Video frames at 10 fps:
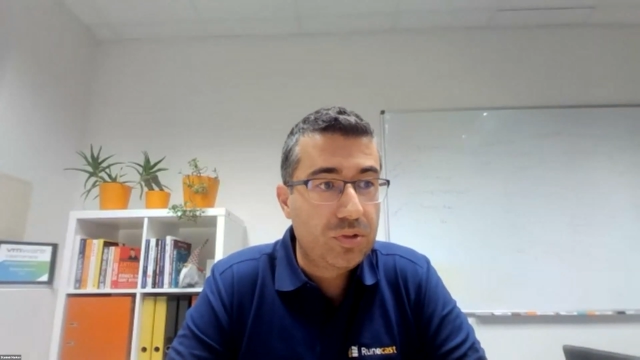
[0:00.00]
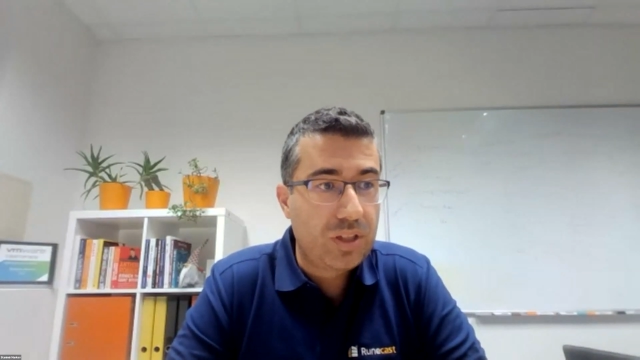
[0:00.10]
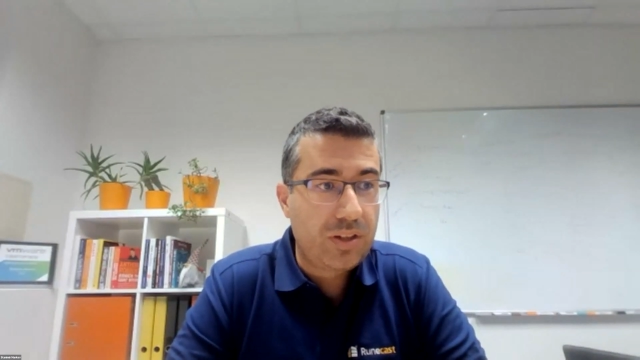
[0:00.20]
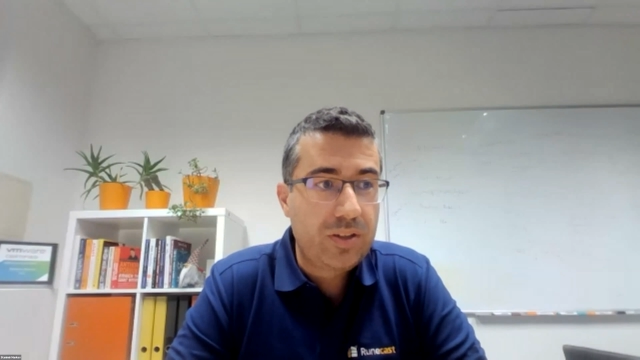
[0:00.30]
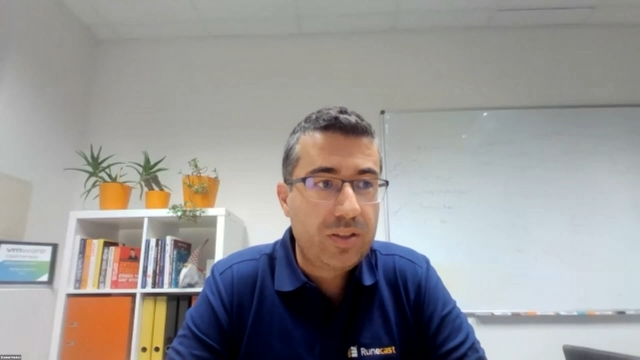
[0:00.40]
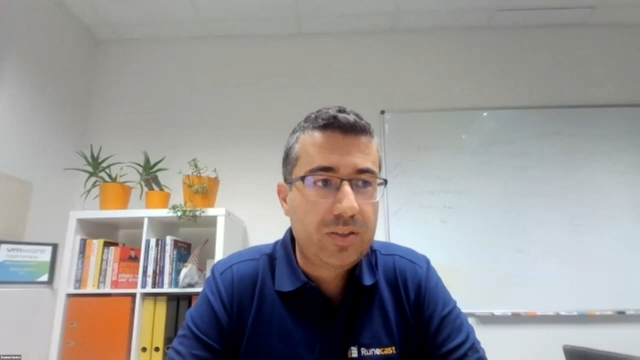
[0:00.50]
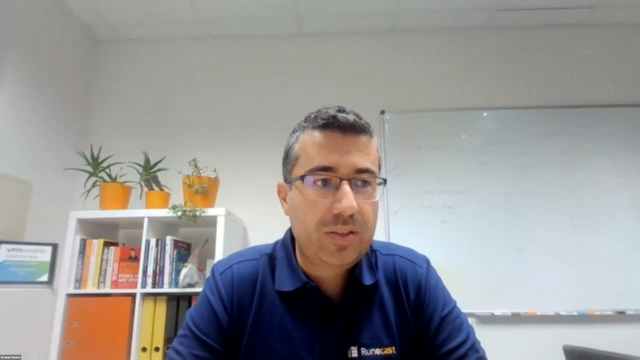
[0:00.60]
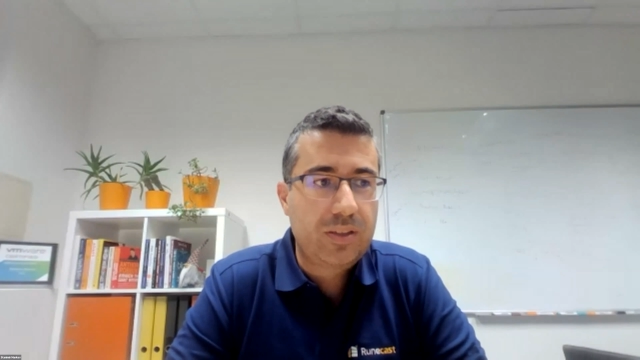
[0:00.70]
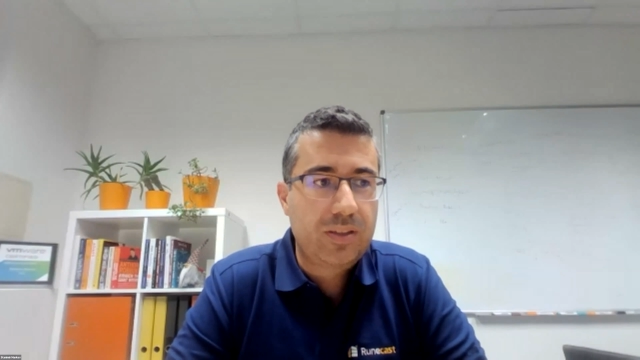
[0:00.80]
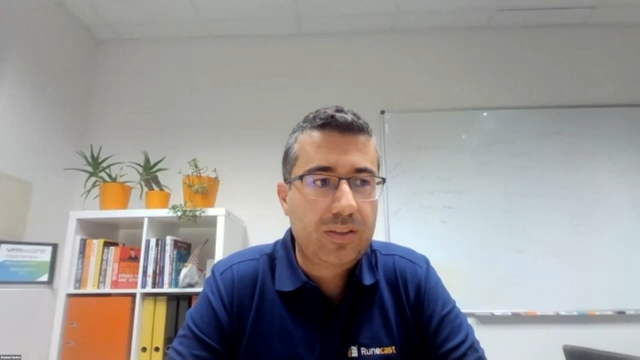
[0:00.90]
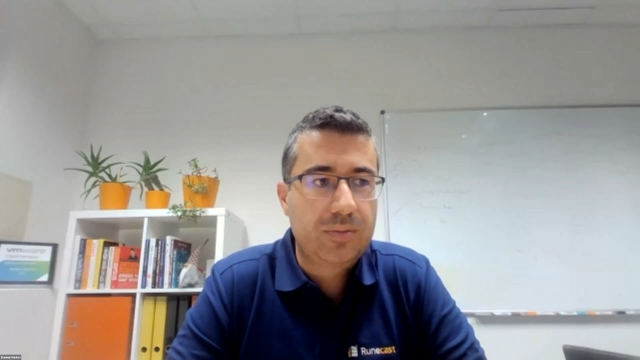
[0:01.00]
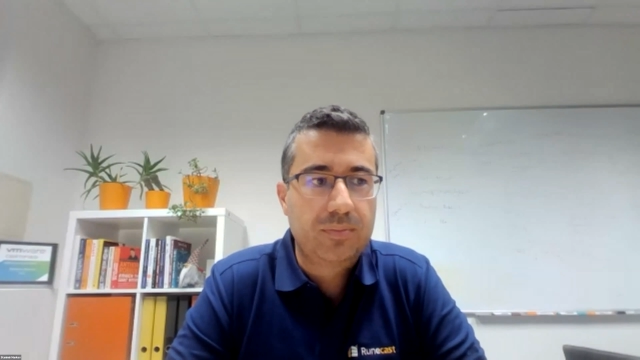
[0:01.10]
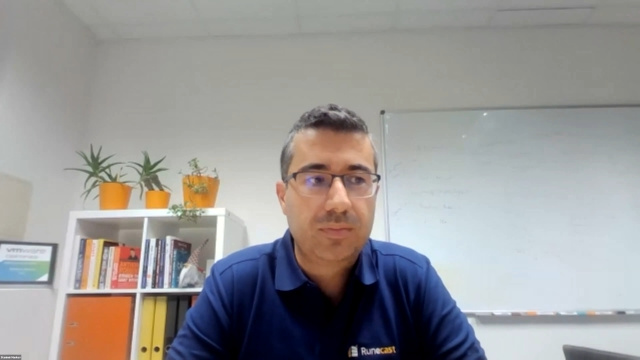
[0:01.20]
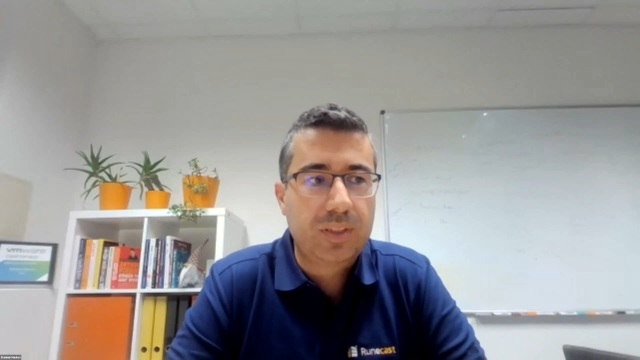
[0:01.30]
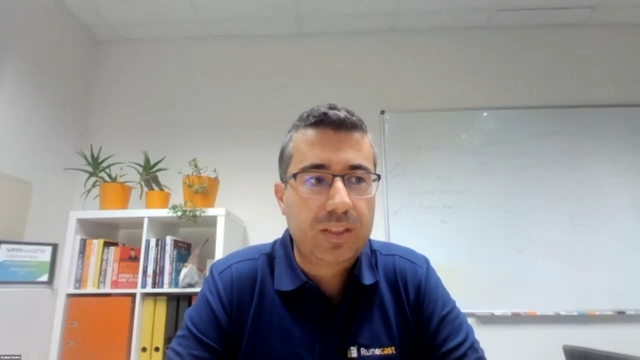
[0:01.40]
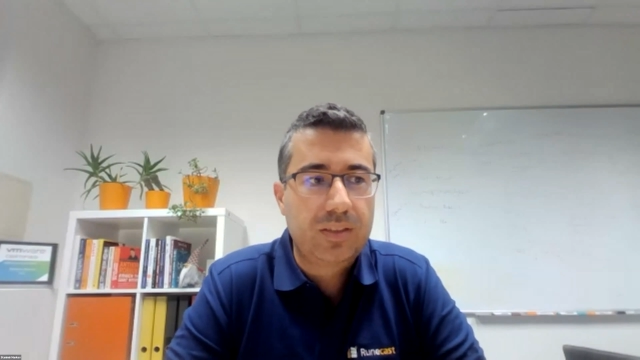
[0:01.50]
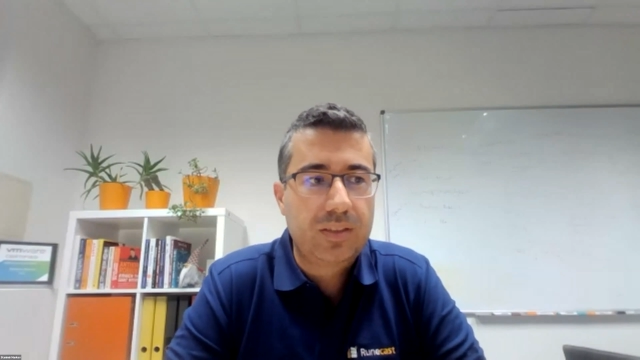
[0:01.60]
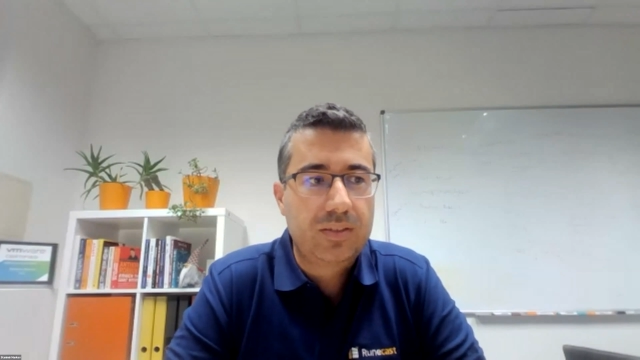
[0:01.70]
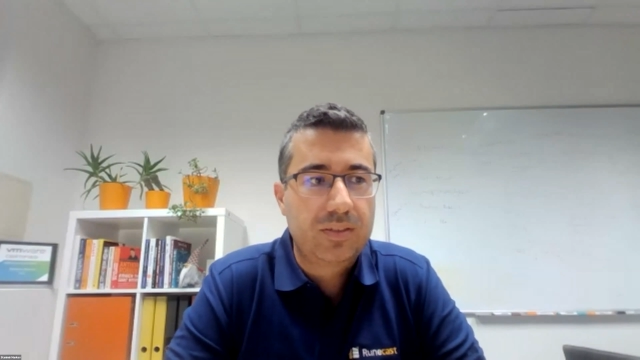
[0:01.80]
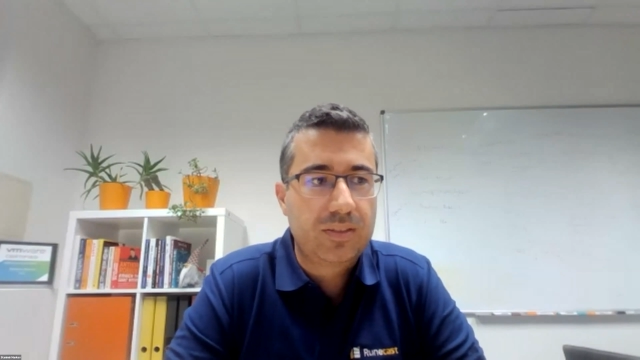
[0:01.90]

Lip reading: start, and